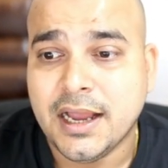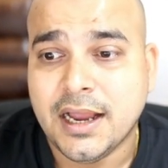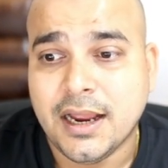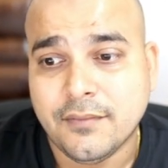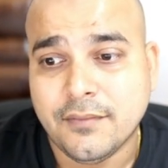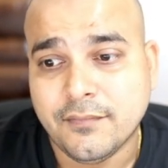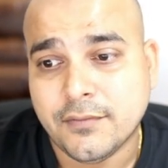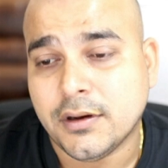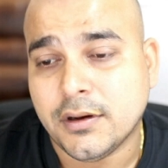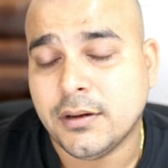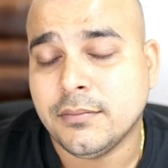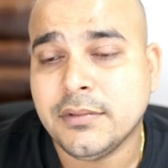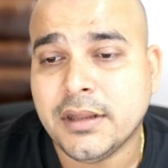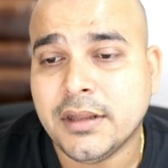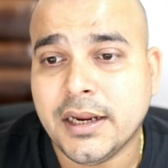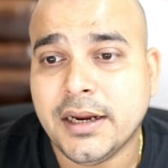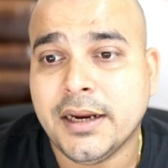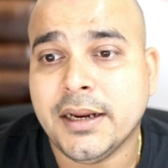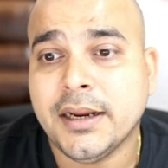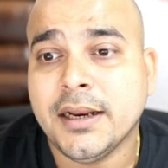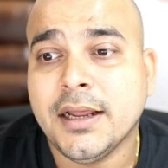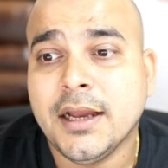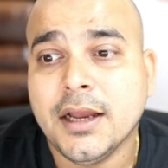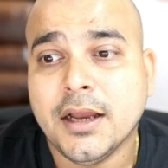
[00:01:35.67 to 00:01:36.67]
And from
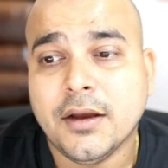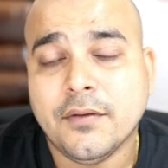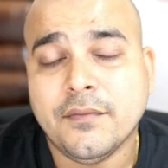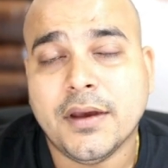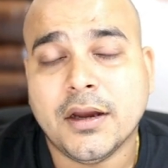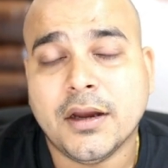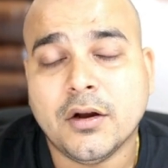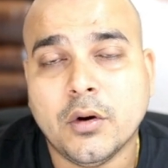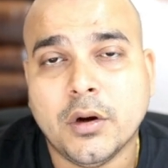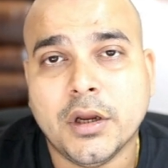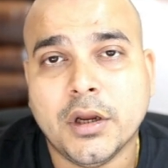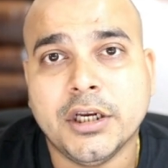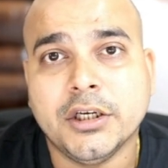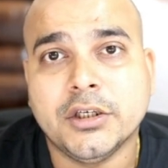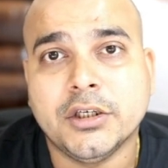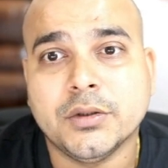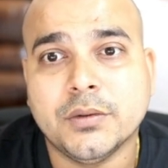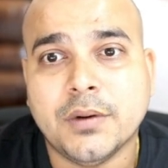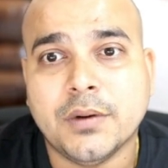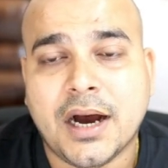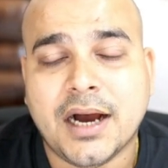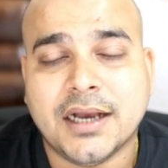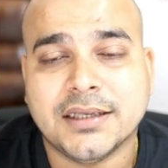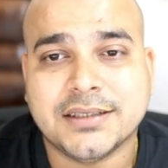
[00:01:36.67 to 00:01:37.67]
there, we are going
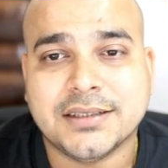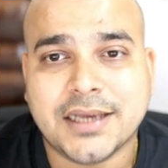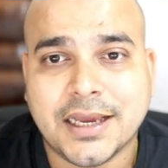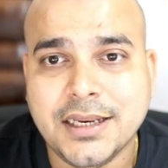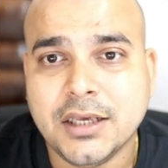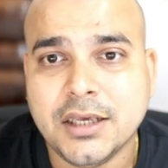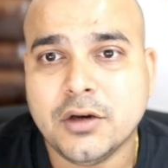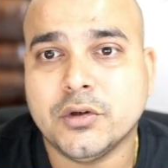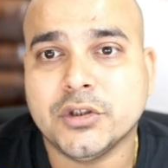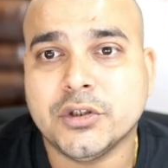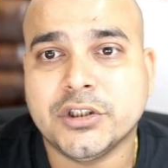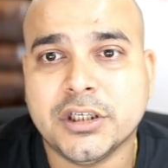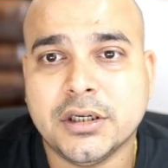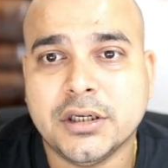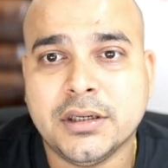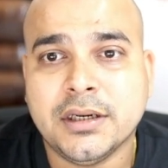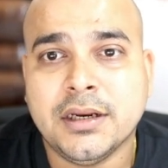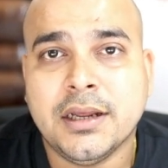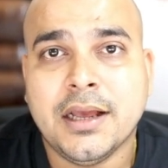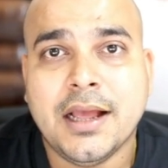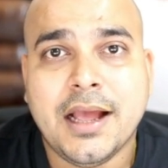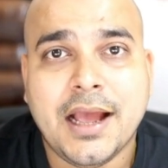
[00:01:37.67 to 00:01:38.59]
to ask any question